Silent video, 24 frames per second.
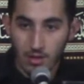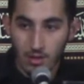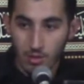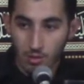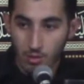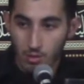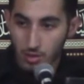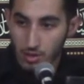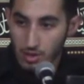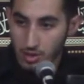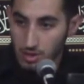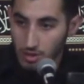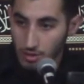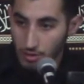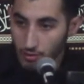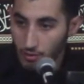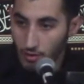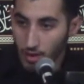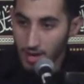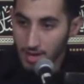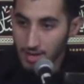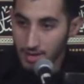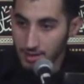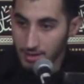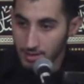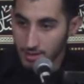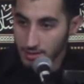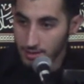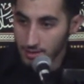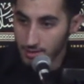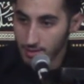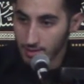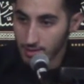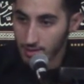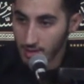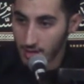through the divine
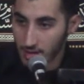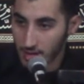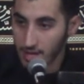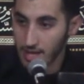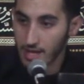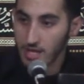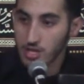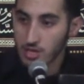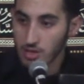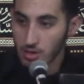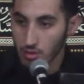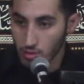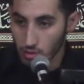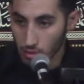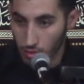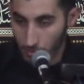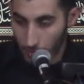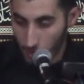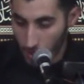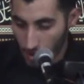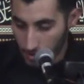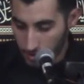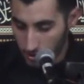connection through uh,